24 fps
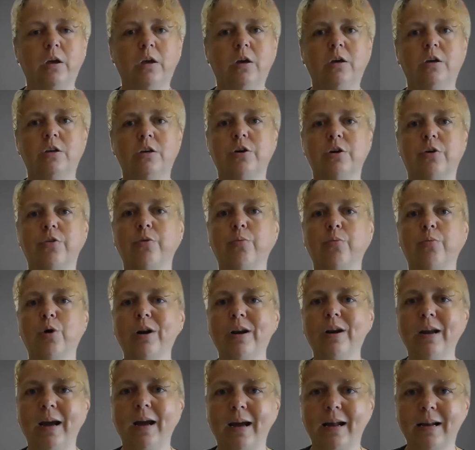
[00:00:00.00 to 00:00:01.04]
So on the
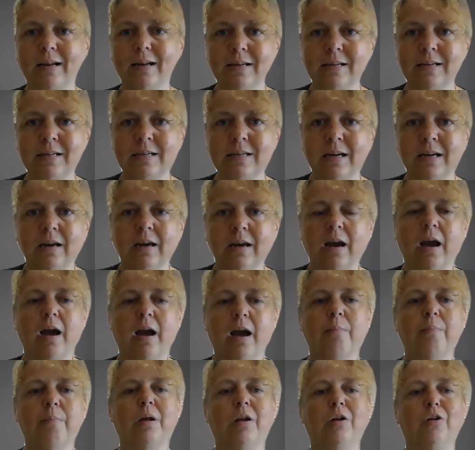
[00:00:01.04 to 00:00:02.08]
one hand,
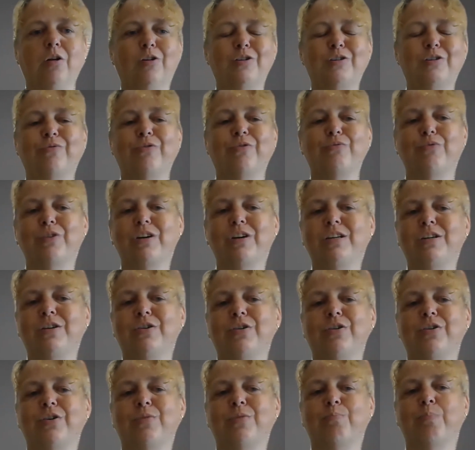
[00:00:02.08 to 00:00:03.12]
a lot of the
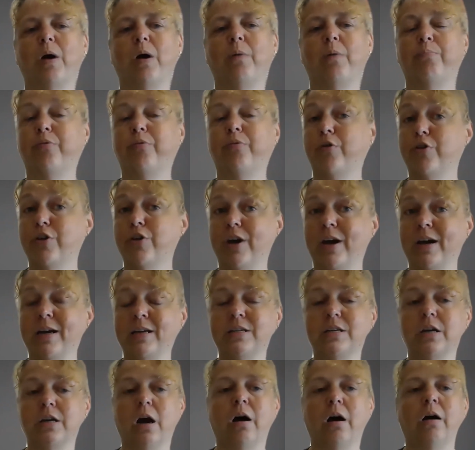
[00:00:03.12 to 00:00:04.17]
research projects
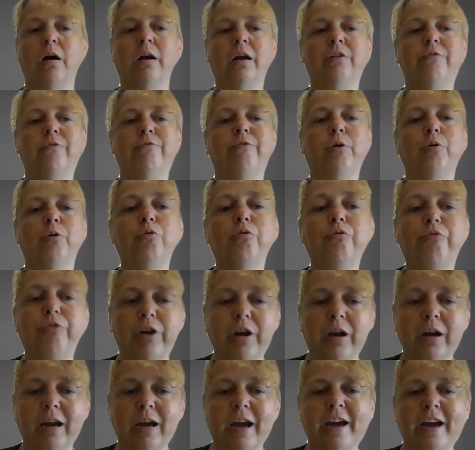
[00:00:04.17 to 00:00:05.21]
are
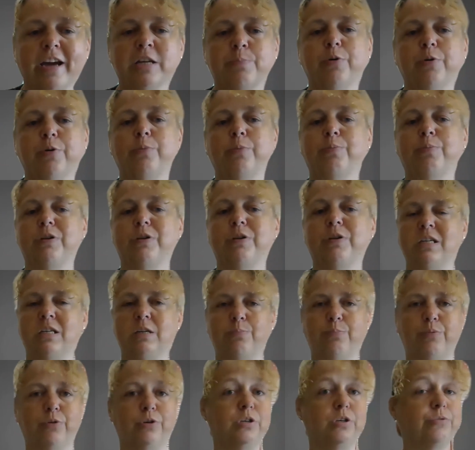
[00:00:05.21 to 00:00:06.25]
involving expert
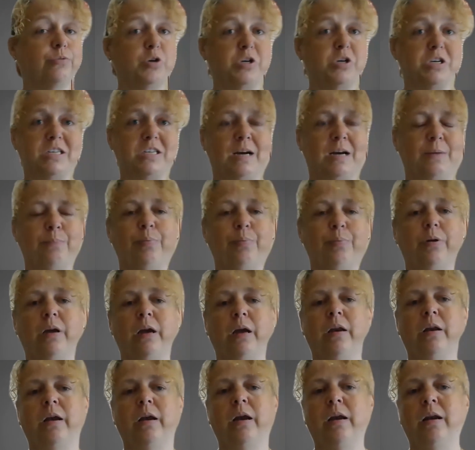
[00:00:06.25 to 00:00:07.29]
participants, for example,
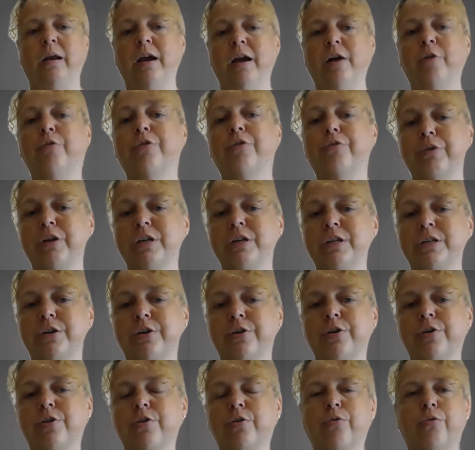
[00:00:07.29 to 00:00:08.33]
in health
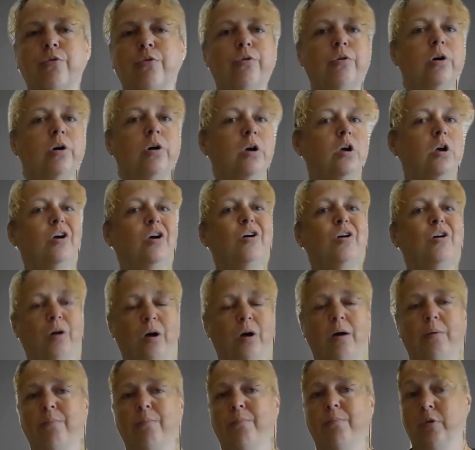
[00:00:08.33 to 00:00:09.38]
research, or
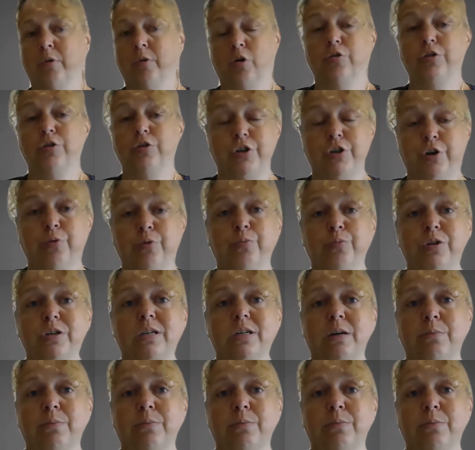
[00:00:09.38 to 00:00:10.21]
consumers in